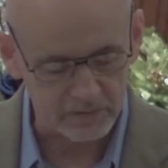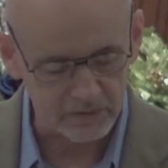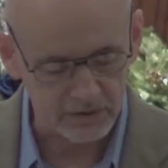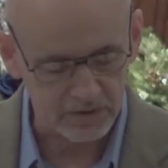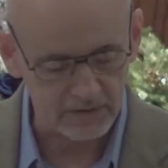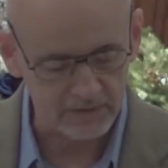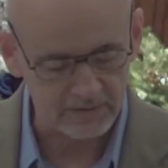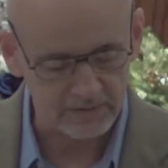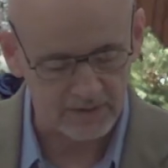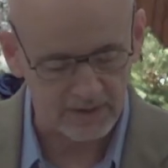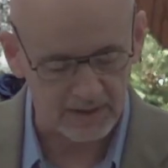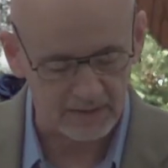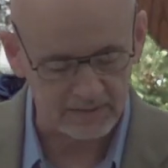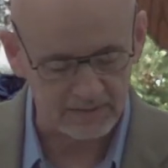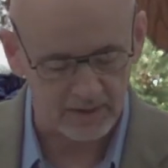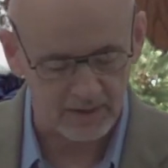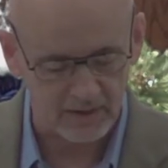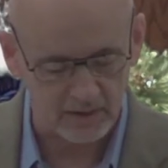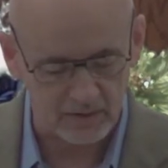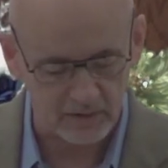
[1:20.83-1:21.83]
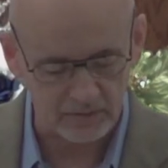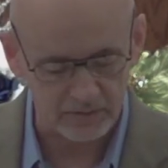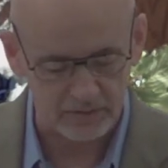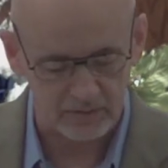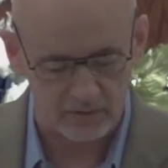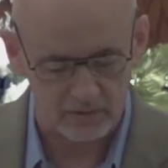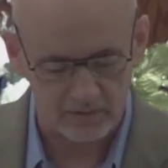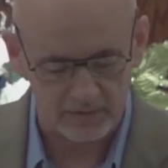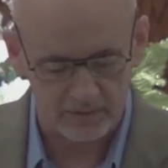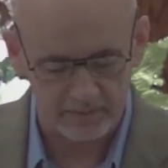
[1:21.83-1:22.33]
just as I
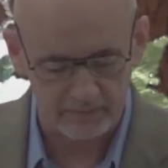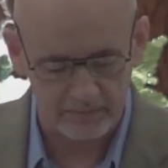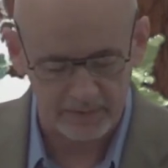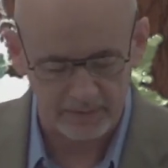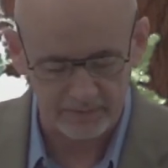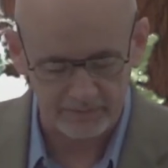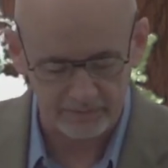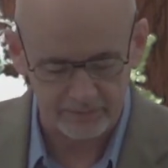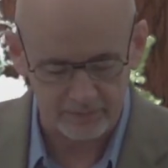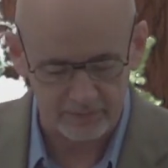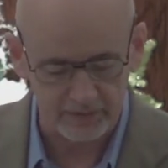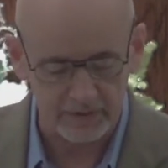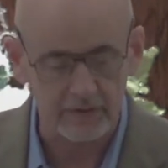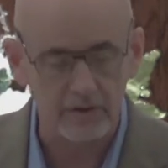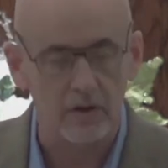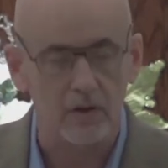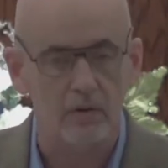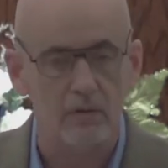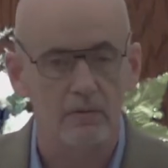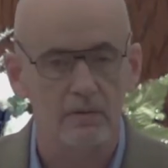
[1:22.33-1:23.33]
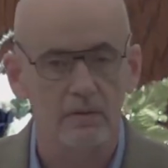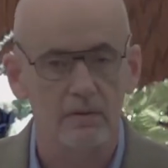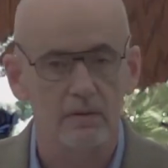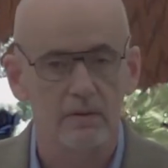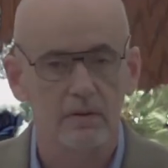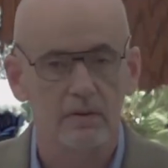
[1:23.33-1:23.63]
also have been fully known.